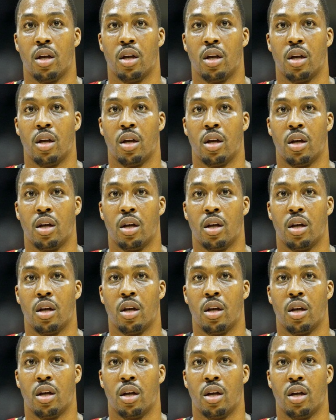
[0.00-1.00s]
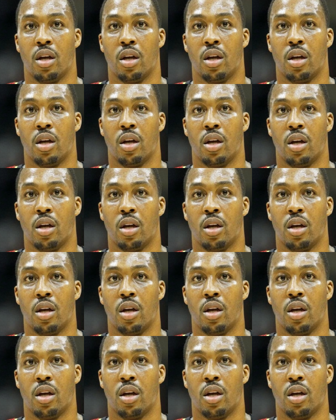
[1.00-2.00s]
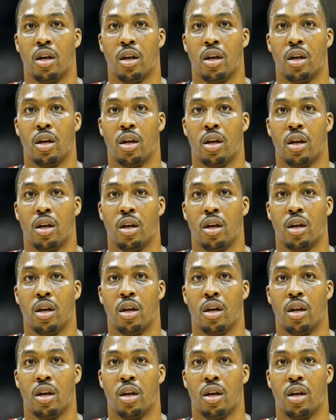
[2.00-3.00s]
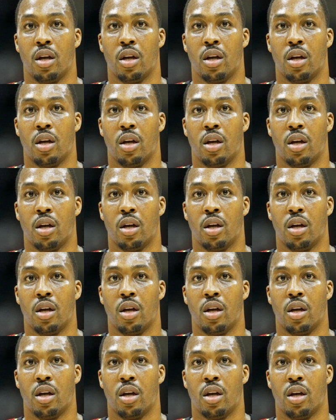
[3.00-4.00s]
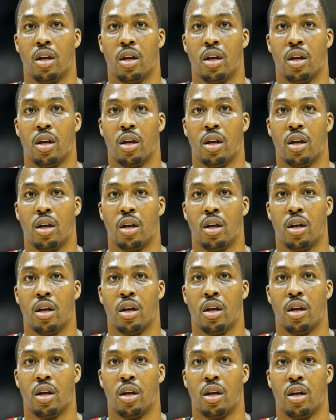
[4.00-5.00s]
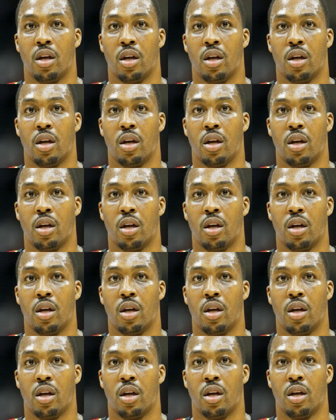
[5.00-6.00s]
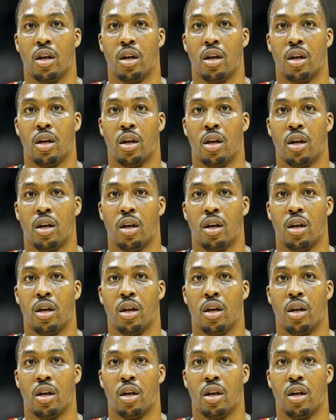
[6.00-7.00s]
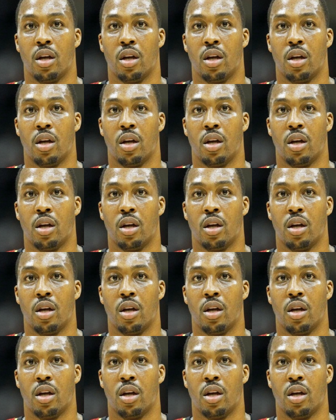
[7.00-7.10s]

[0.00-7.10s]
(silent)